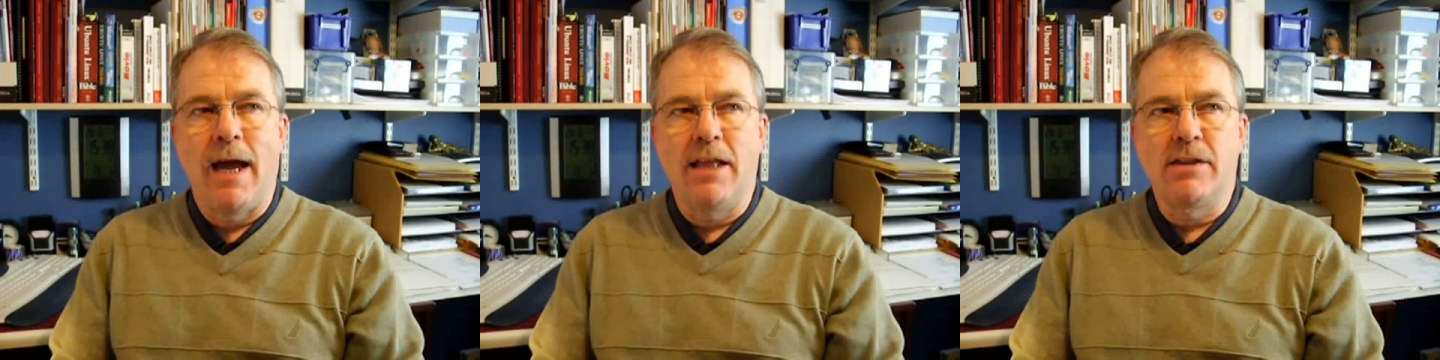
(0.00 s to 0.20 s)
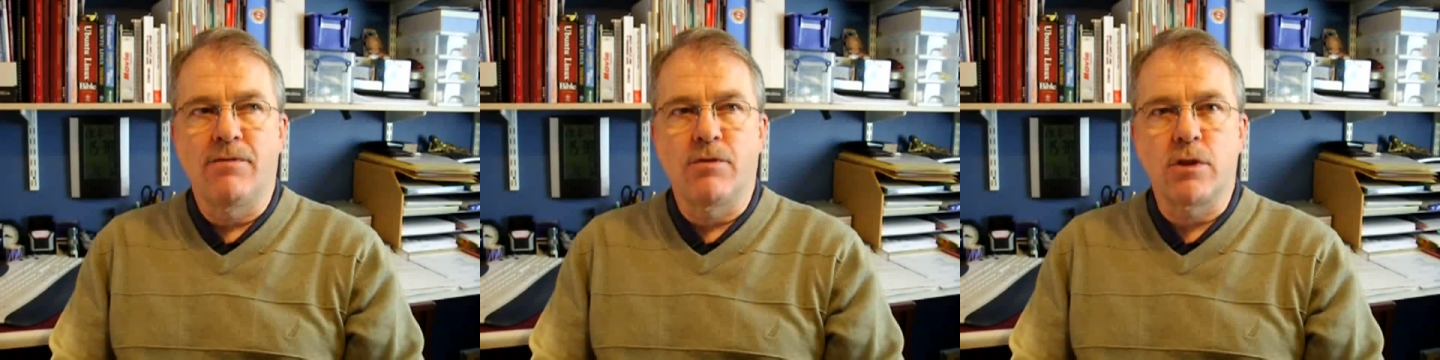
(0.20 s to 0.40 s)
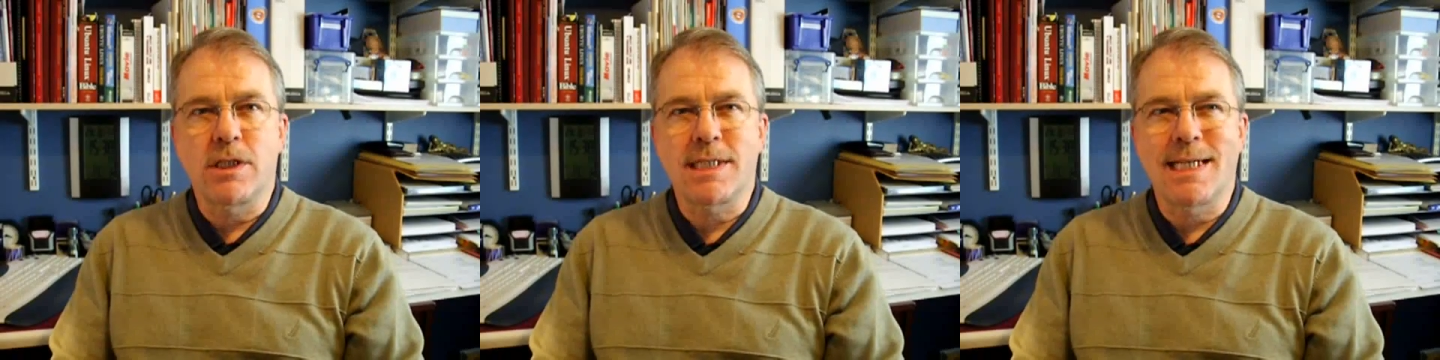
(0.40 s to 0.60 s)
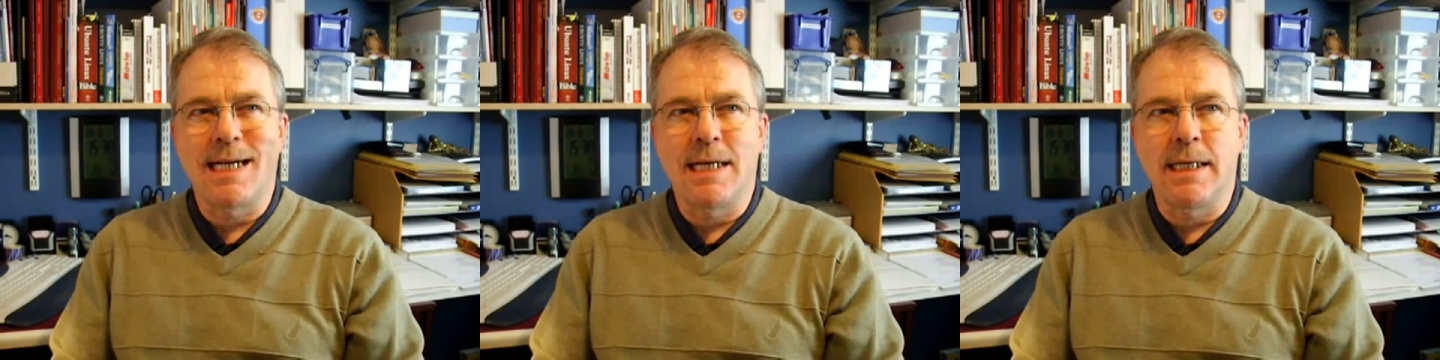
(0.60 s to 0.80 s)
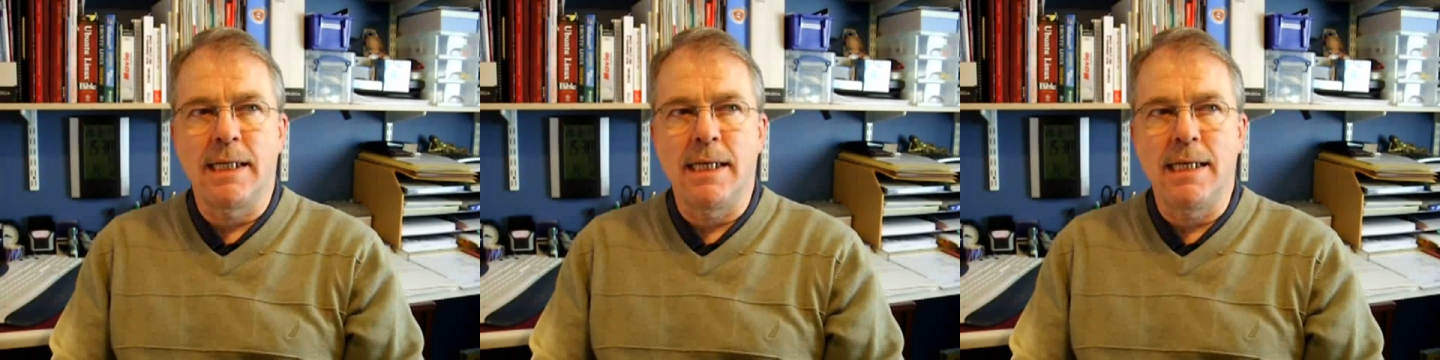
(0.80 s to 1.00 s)
and the first
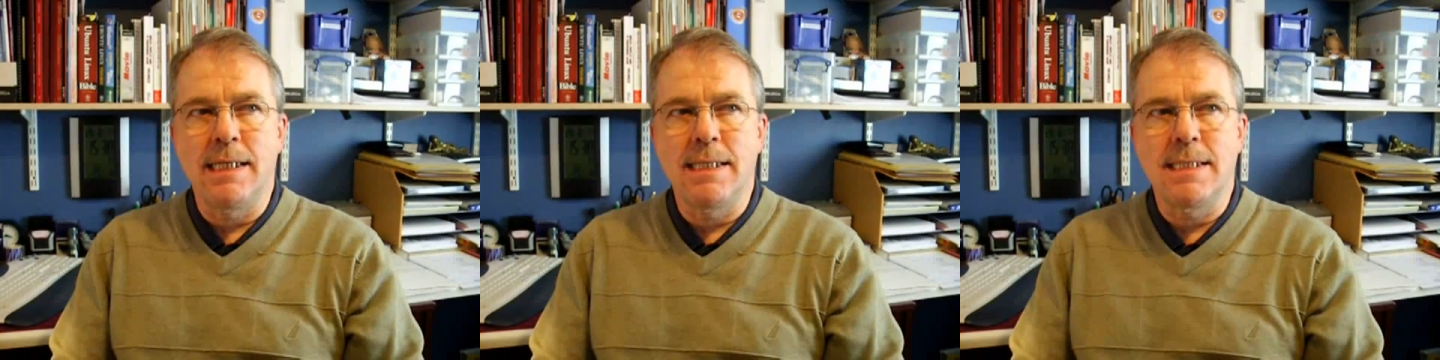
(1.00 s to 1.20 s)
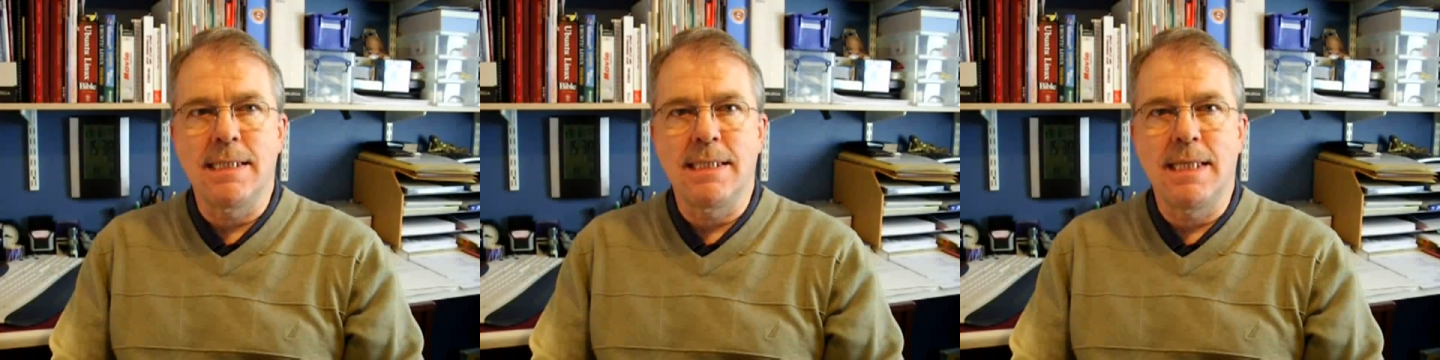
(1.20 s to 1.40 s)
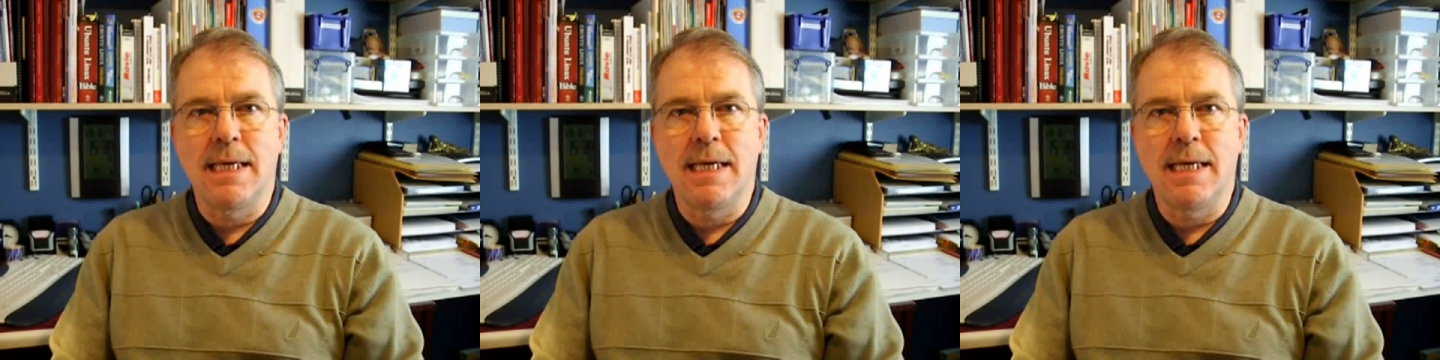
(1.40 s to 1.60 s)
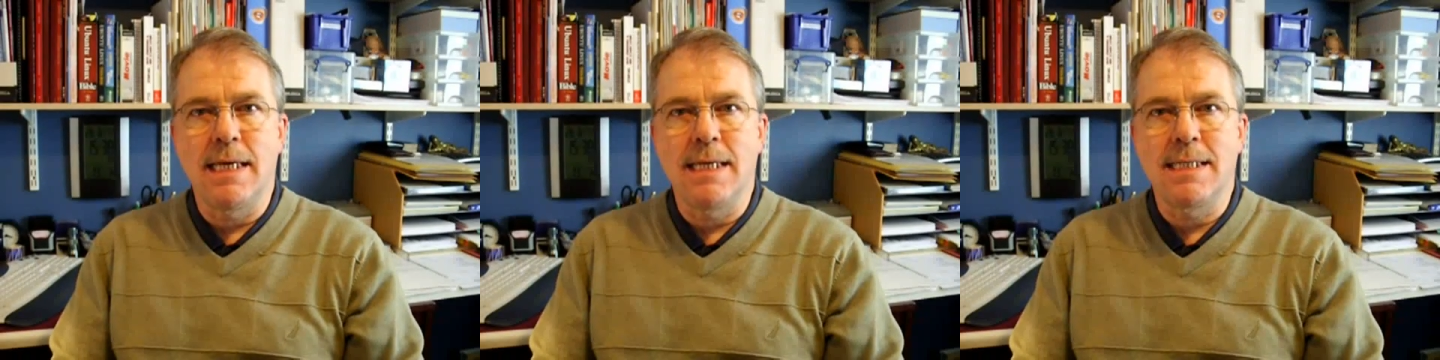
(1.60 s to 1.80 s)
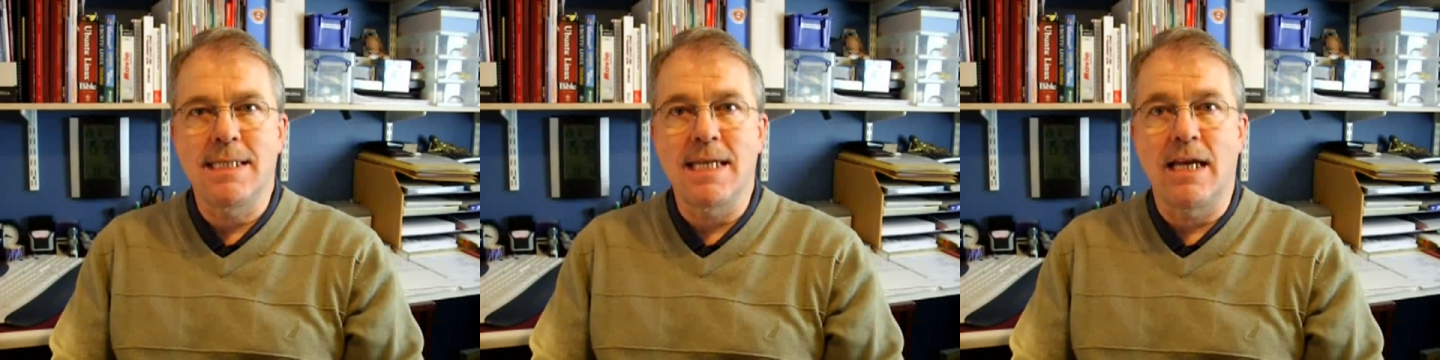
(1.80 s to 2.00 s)
scan is
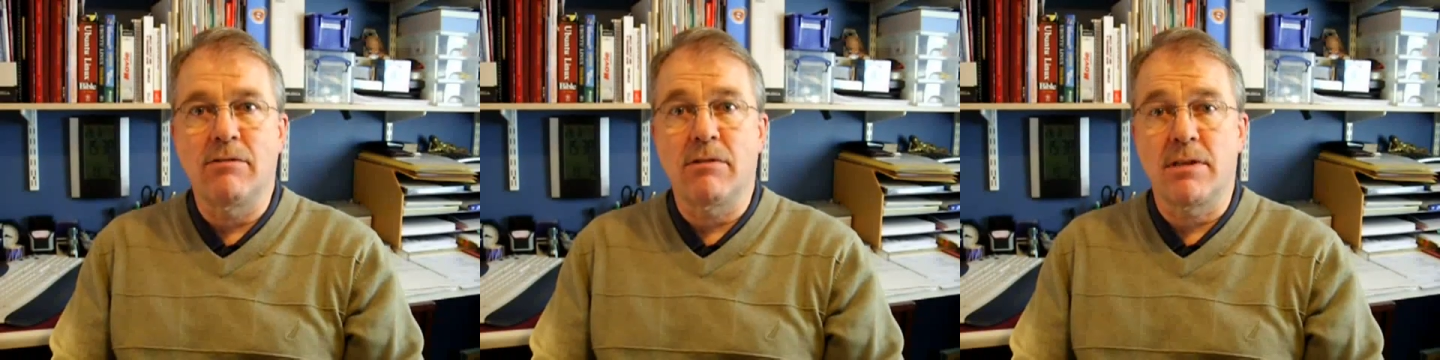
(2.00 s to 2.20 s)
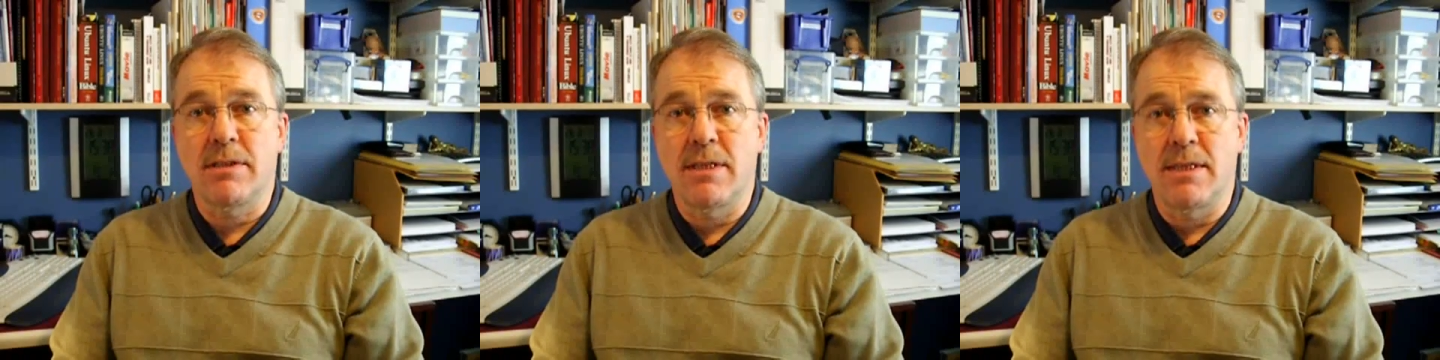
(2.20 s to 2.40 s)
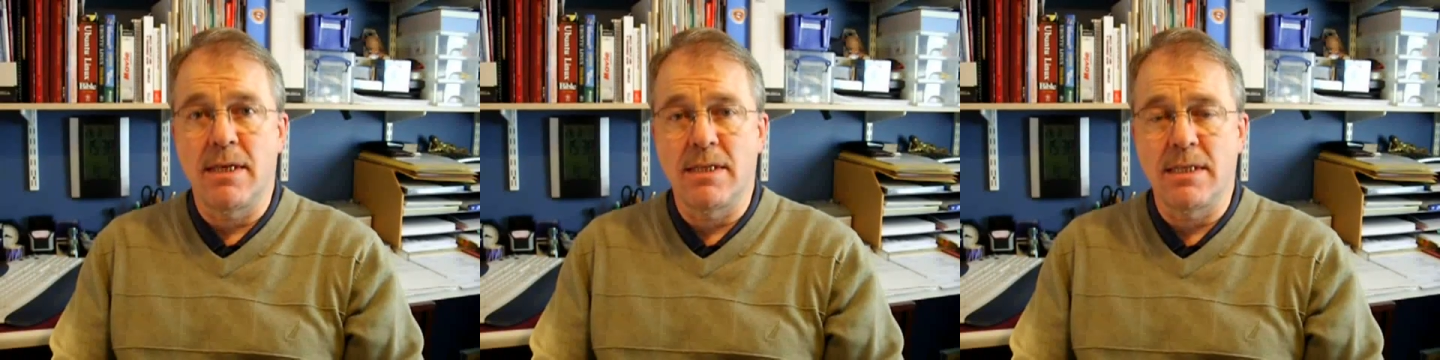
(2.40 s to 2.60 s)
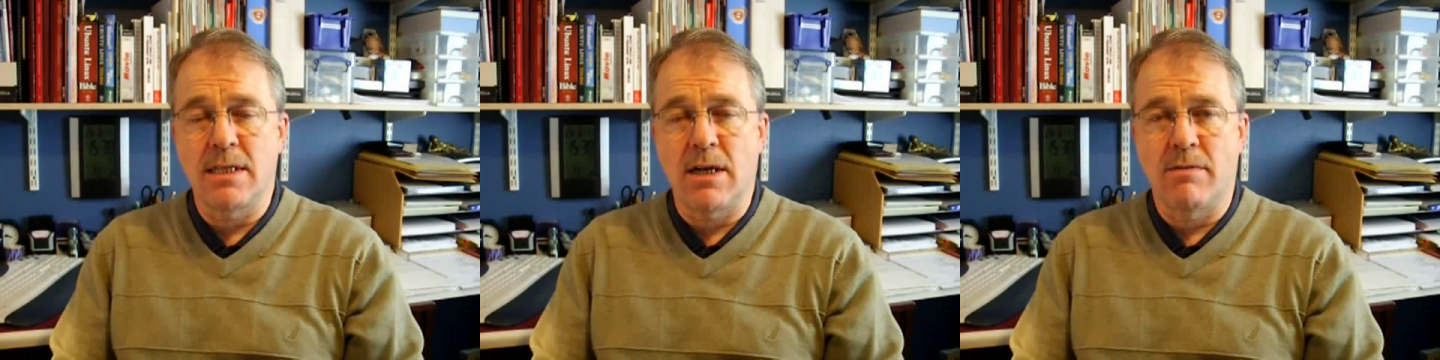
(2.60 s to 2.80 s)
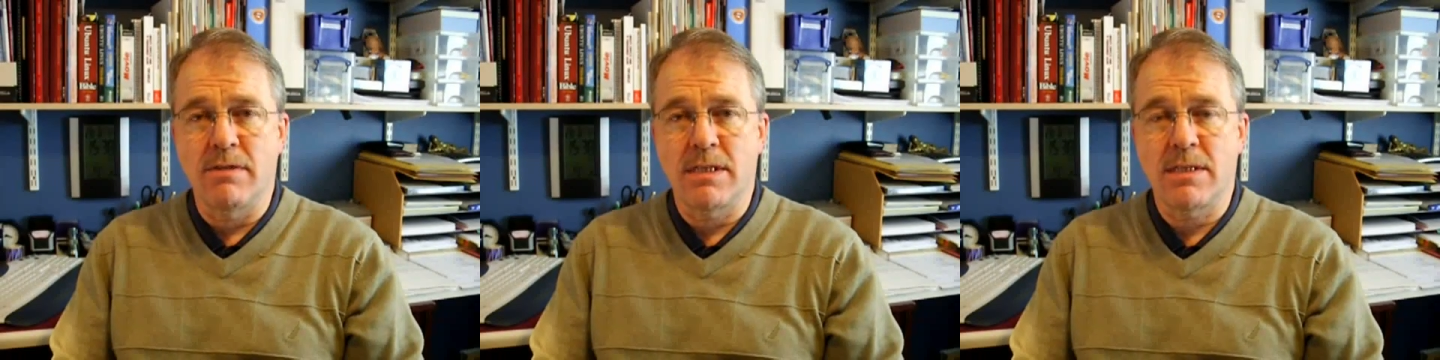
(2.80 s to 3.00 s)
the Central
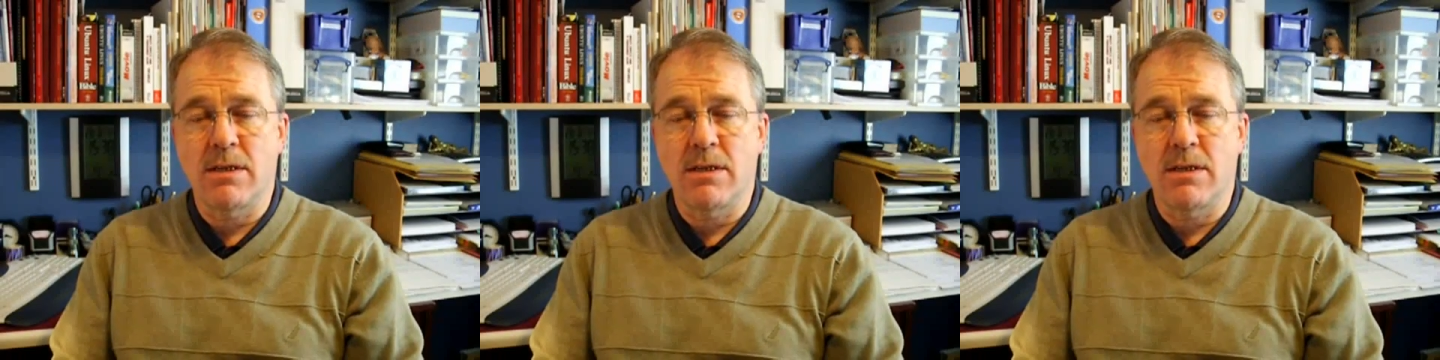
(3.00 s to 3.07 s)
Statistics